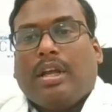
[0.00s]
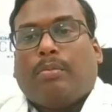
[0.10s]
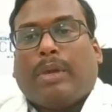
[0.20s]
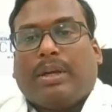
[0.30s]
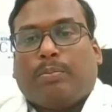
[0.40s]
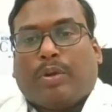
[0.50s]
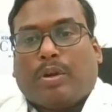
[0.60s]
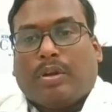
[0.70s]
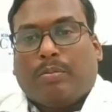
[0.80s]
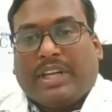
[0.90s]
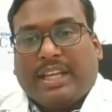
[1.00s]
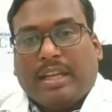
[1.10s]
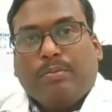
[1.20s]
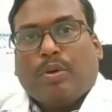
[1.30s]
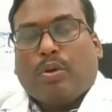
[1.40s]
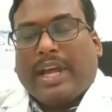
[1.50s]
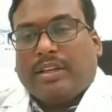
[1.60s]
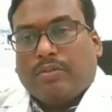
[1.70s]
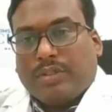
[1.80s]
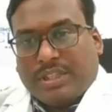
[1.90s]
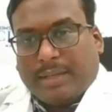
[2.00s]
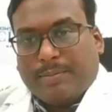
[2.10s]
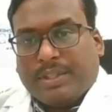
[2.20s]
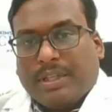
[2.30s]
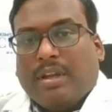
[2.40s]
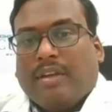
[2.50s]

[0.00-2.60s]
by taking proactive steps.